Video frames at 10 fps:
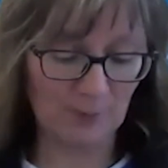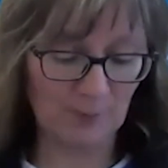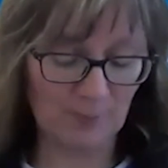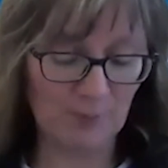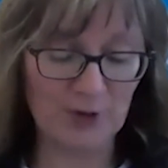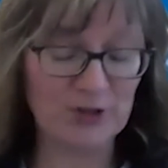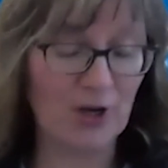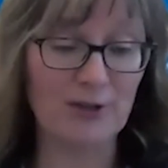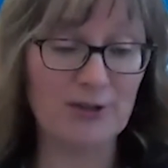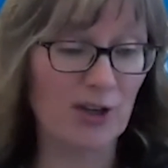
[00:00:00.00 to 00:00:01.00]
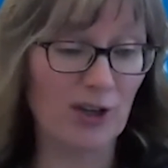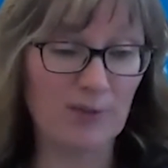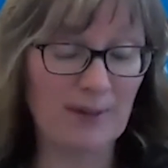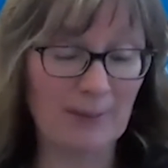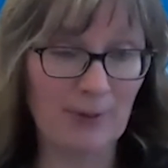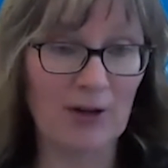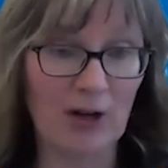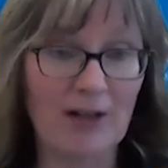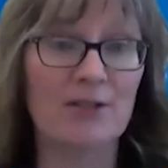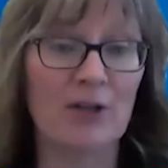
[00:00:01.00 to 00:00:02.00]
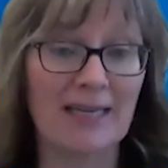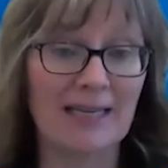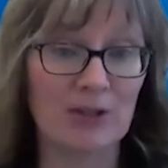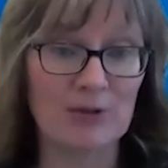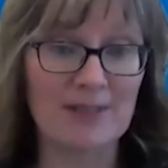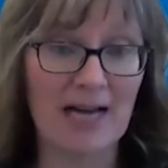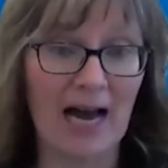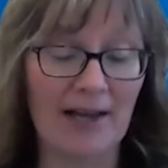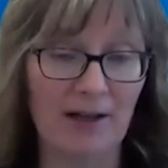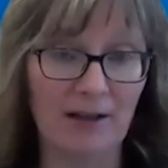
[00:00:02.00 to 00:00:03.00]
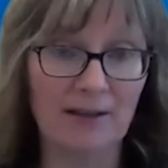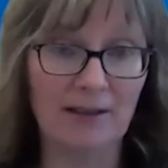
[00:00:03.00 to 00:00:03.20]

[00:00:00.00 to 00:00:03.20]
There's also, people are also looking at using tile.